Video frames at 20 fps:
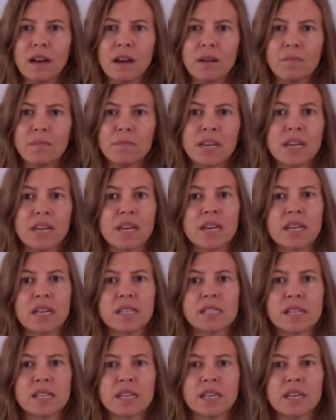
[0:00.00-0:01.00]

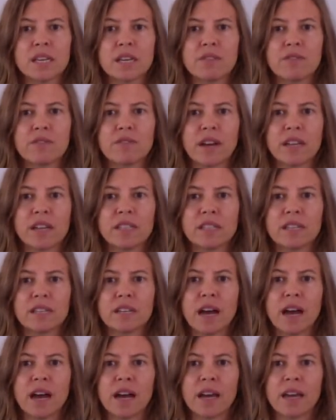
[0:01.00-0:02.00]
because if I
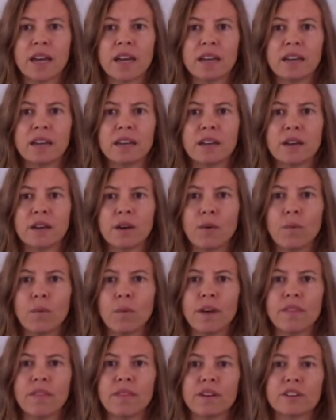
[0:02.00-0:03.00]
deny
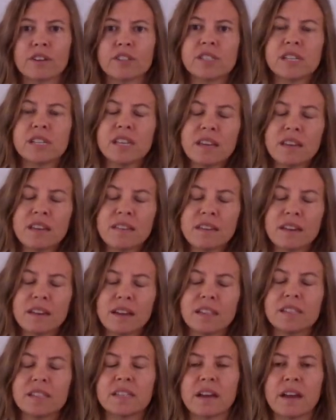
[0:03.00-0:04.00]
what they're seeing, then
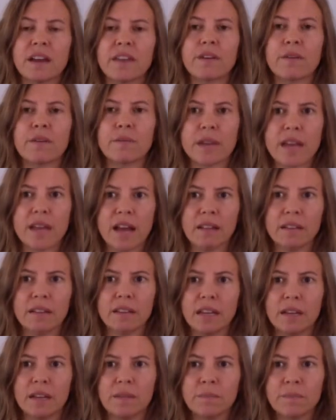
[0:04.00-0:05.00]
I deny their
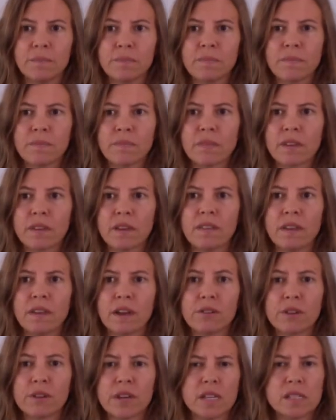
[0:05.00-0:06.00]
reality. And that
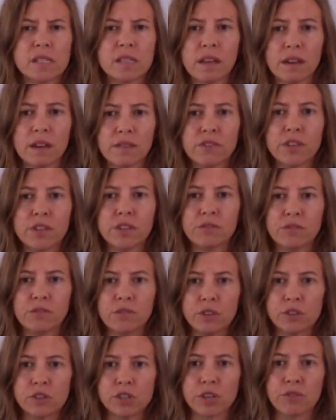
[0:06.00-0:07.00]
creates a lot of
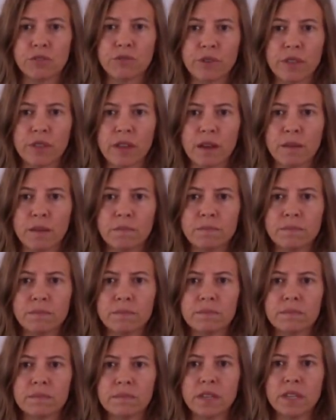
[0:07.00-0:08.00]
confusion for them.
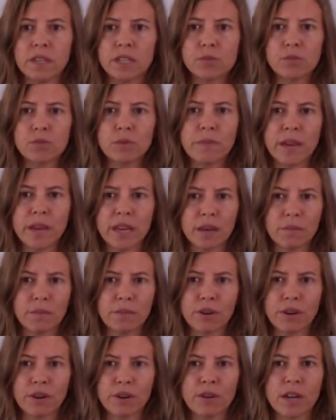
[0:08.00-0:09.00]
Kids will make up
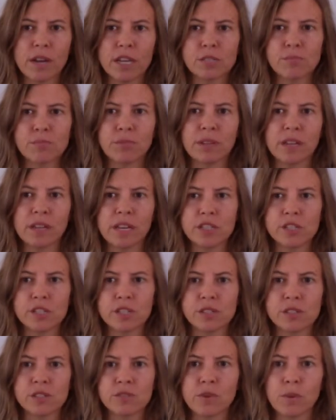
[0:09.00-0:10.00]
their own
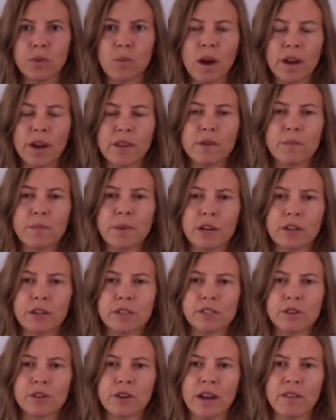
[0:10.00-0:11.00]
explanations for why their
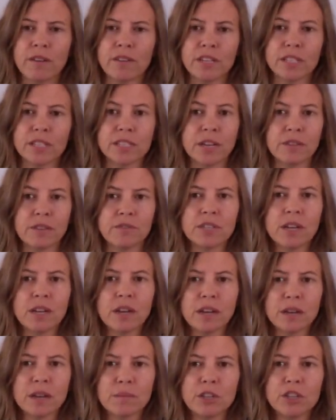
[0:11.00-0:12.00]
parents are having a tough
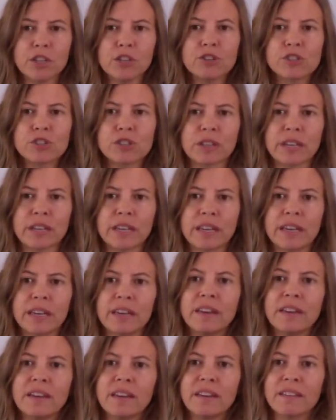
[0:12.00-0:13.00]
time, and usually
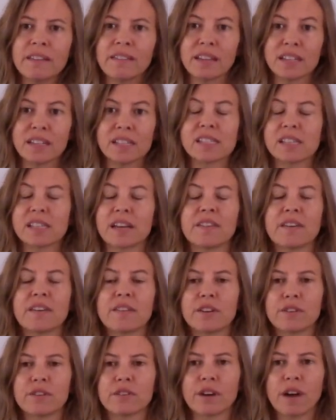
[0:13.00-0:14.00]
they decide that
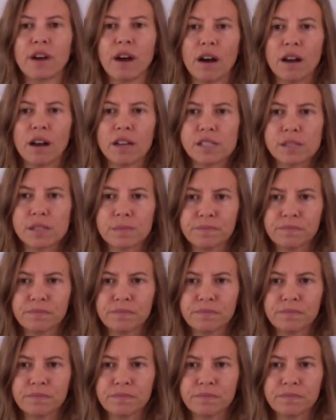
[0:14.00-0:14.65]
they're the cause.